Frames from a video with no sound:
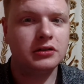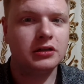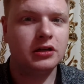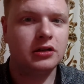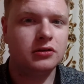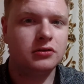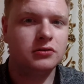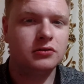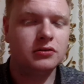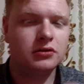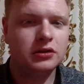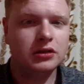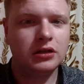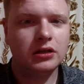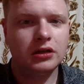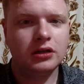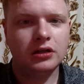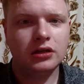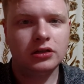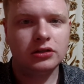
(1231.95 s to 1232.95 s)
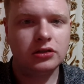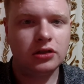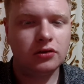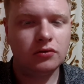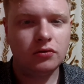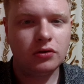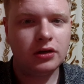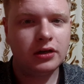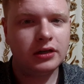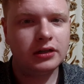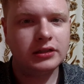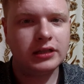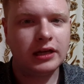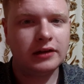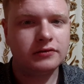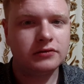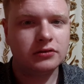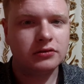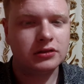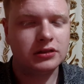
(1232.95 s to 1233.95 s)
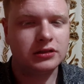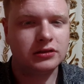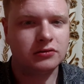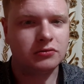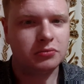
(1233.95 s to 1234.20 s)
and I'll show you what it is afterwards.